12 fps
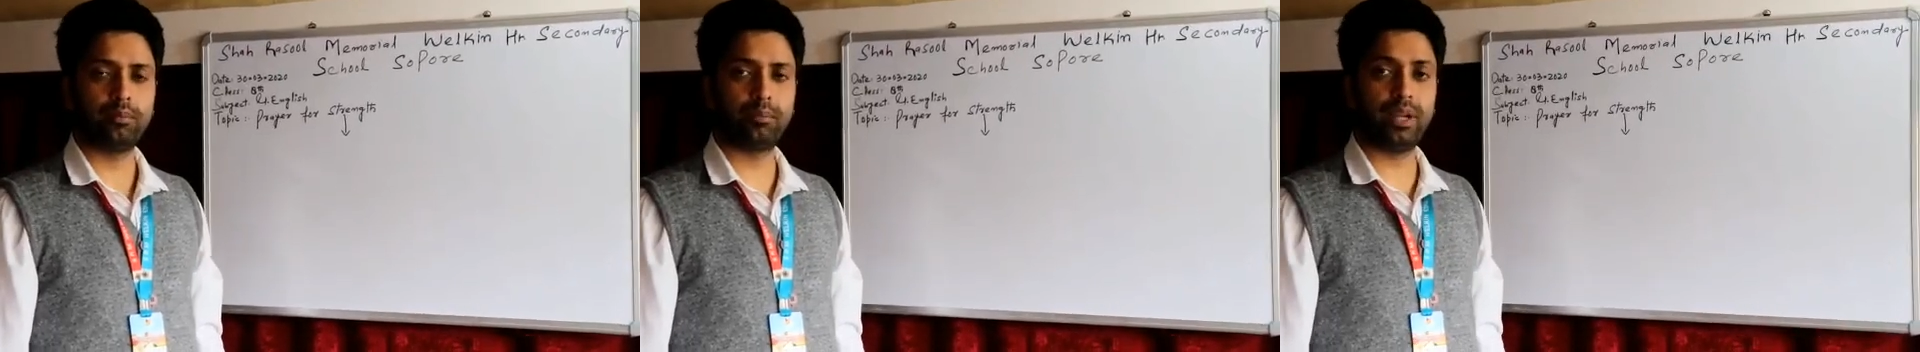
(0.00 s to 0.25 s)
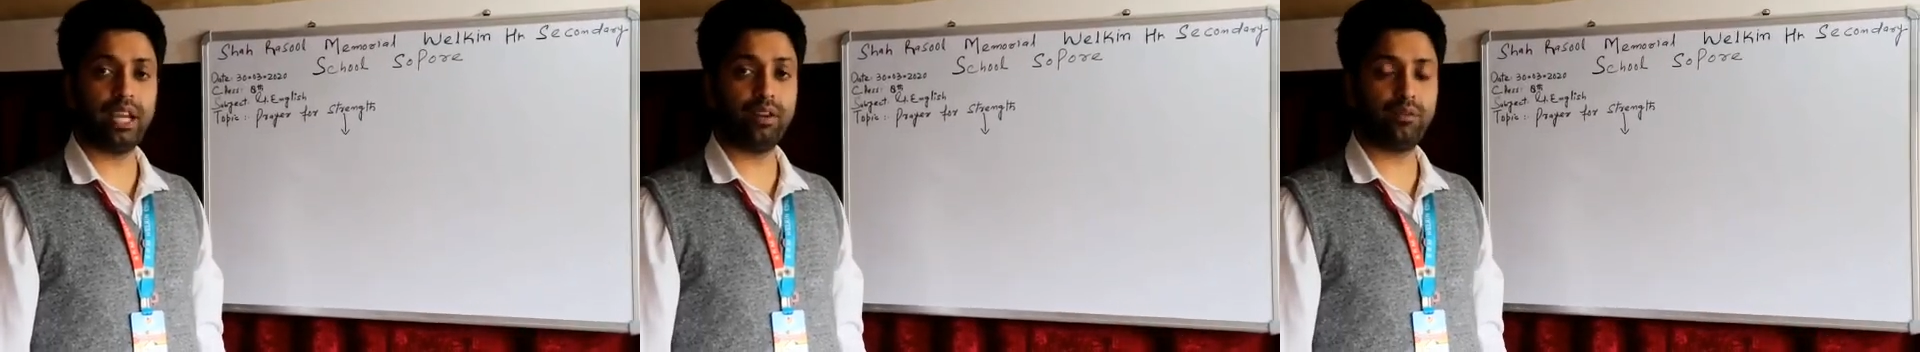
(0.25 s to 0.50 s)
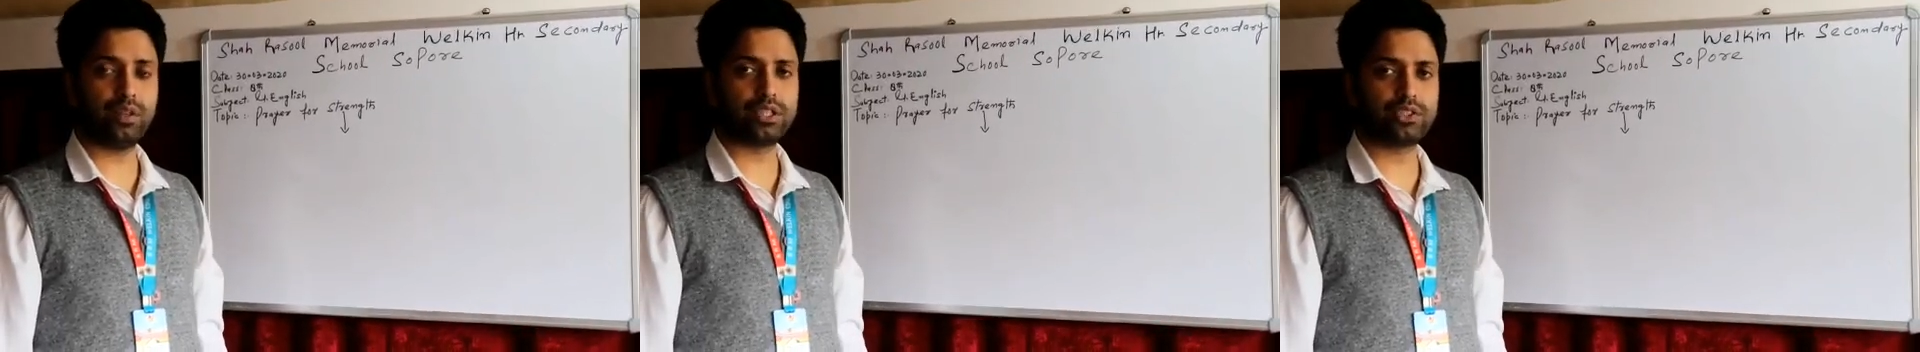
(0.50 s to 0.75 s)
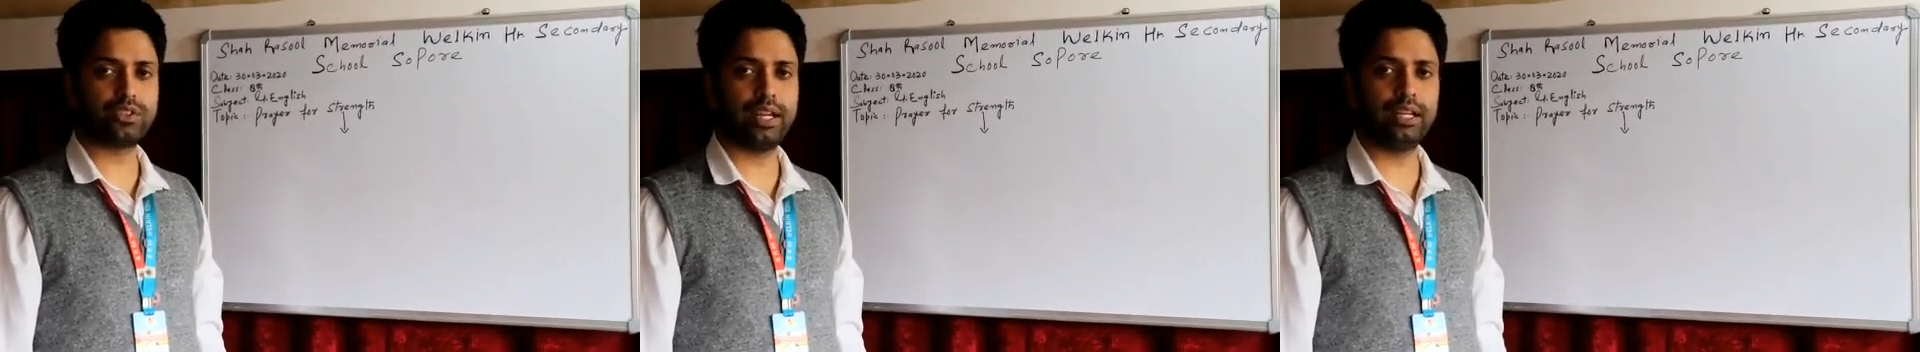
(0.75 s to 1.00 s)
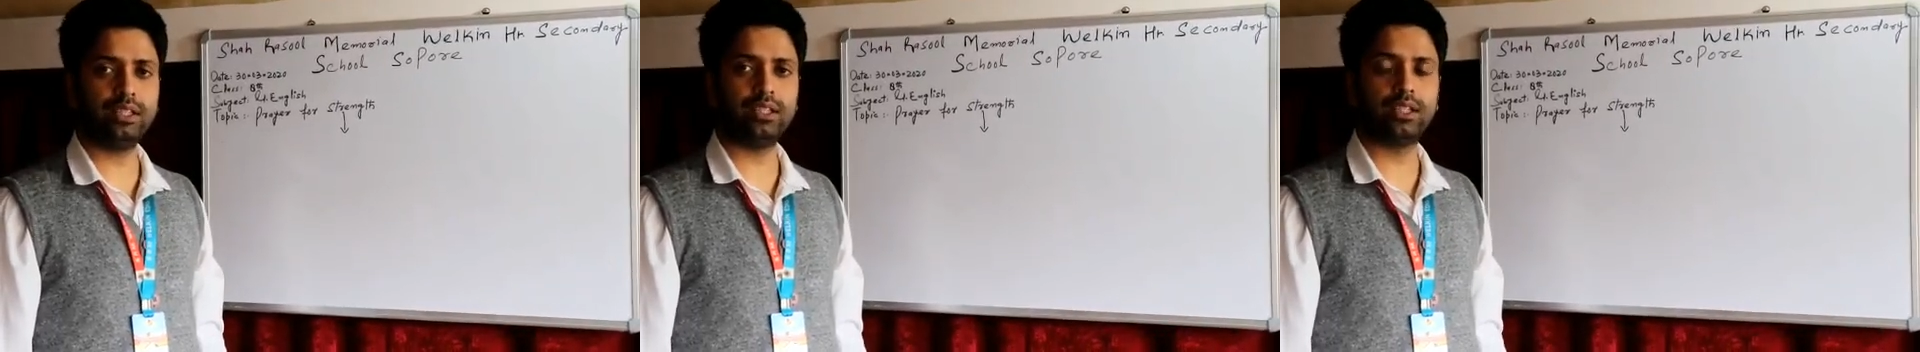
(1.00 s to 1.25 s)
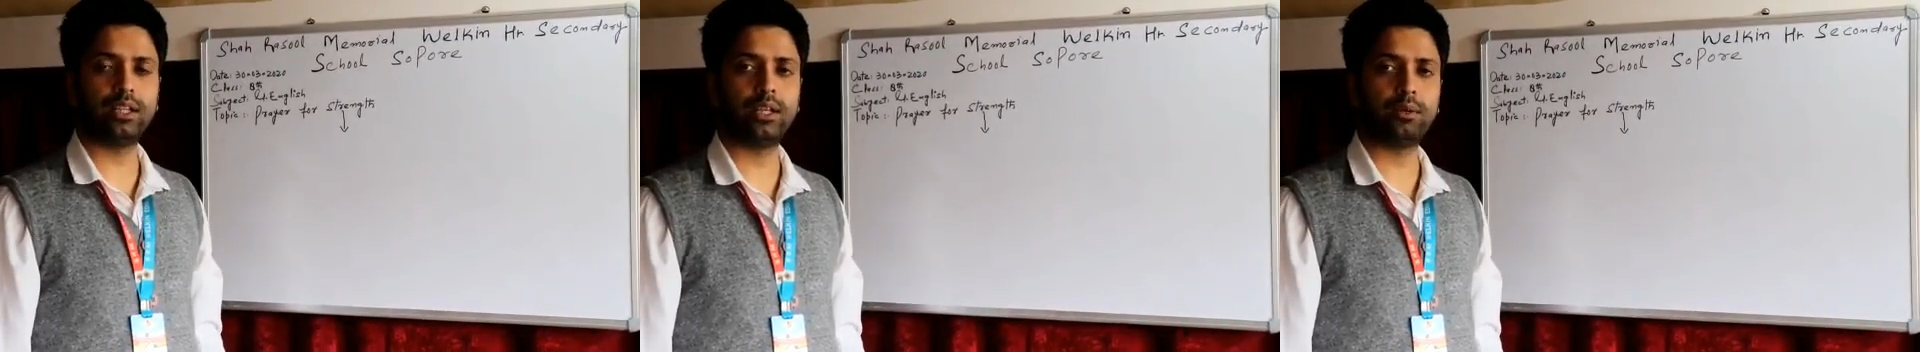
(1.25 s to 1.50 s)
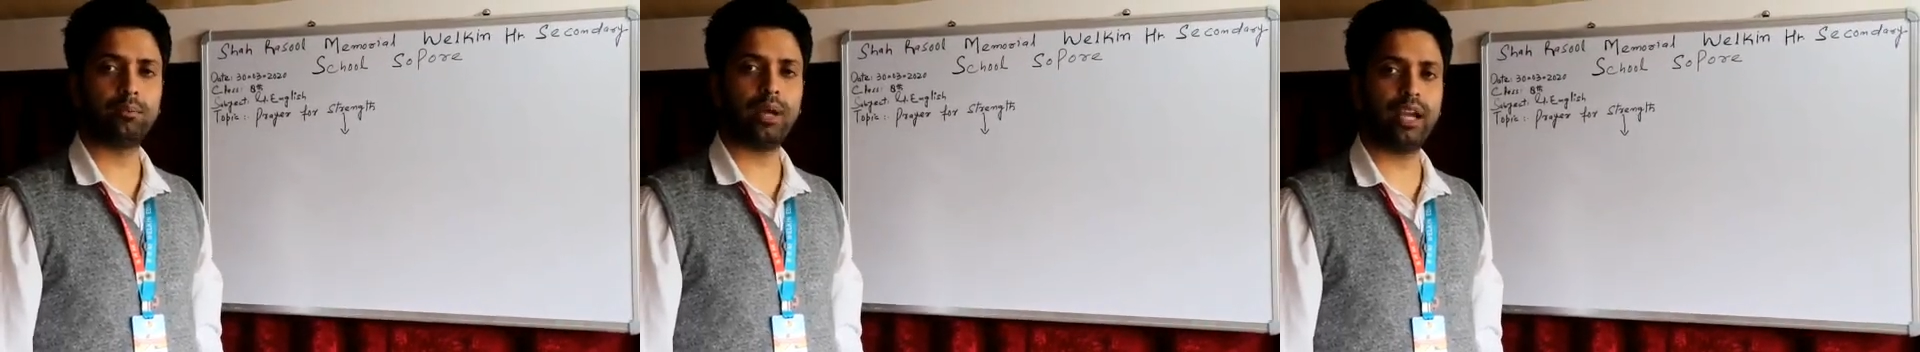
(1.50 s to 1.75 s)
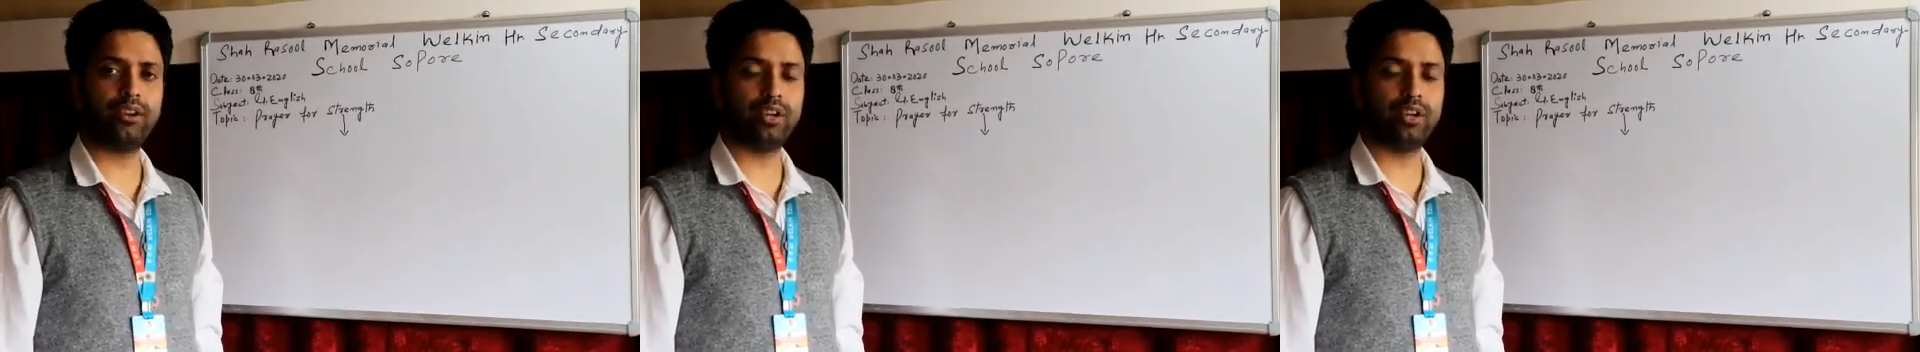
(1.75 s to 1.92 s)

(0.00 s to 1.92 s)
Prayer for Strength by